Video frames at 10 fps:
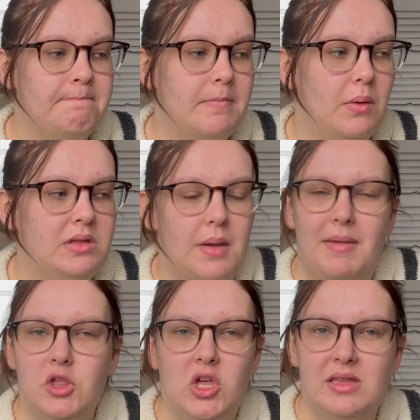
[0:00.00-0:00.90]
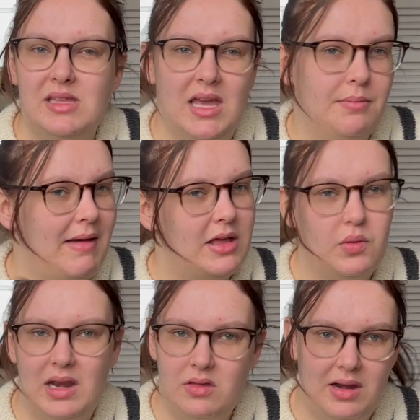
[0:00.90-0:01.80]
which I mentioned in my
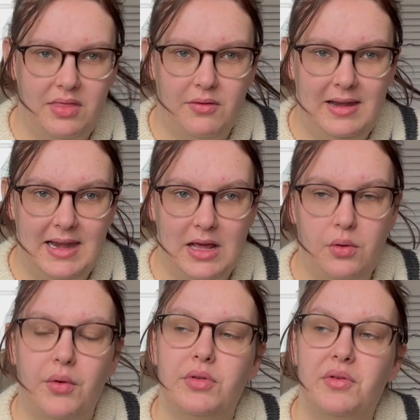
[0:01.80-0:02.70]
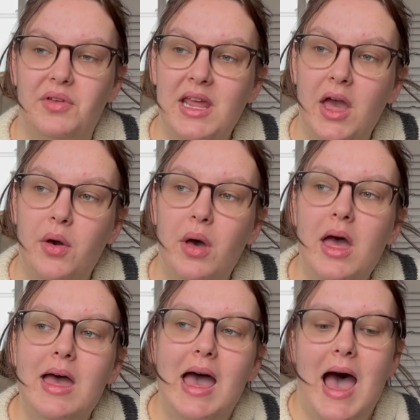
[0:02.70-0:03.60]
2023 knitting goals video.
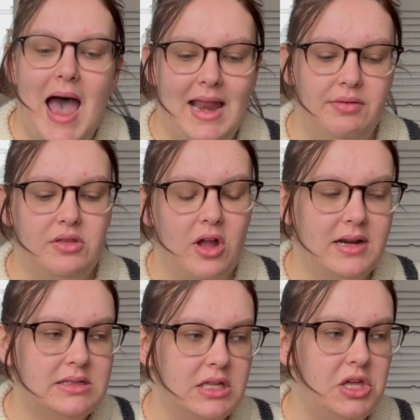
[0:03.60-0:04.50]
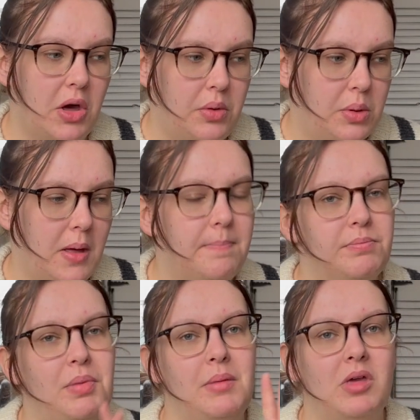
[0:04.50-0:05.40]
And I've started the yoke,
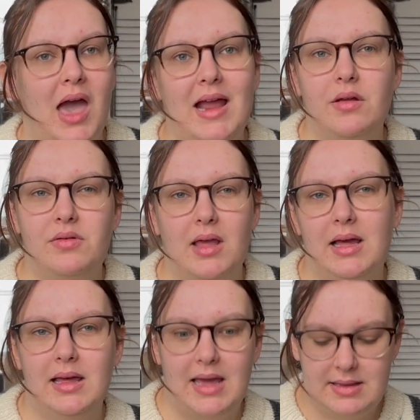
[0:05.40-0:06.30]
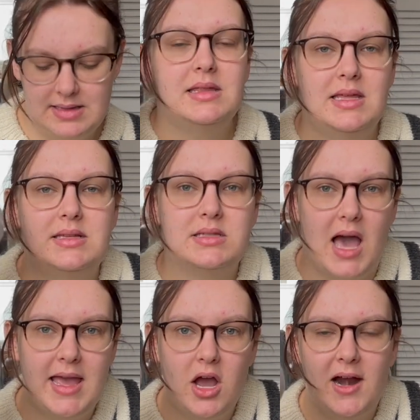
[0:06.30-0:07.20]
but I'm kind of second guessing. This
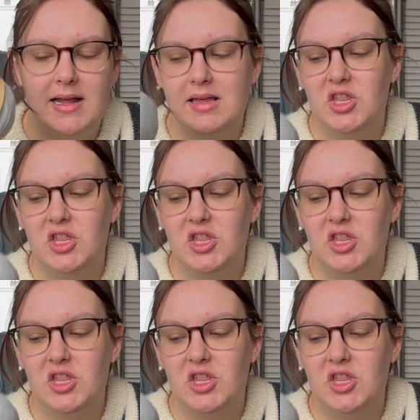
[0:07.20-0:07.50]
Sky yarn is a